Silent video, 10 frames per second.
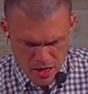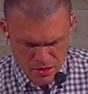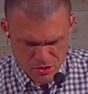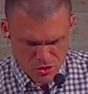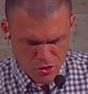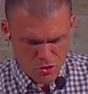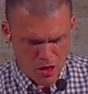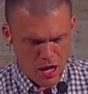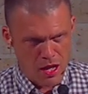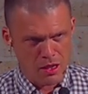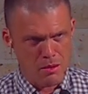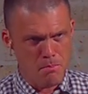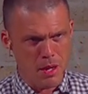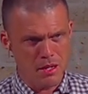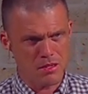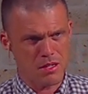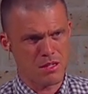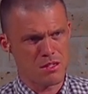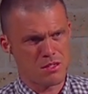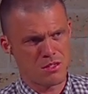And so a lament
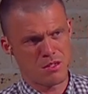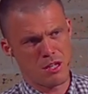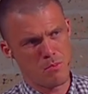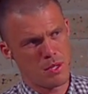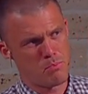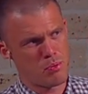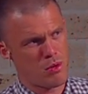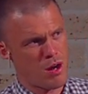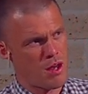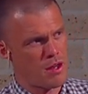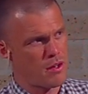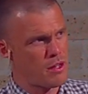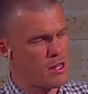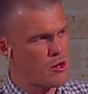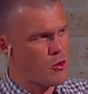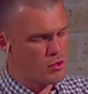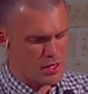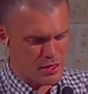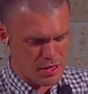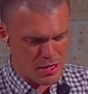can be prayed, it
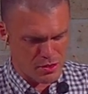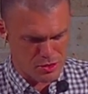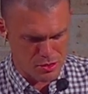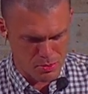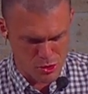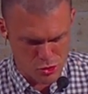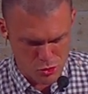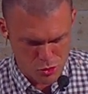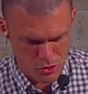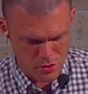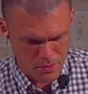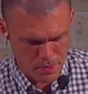only needs to be short.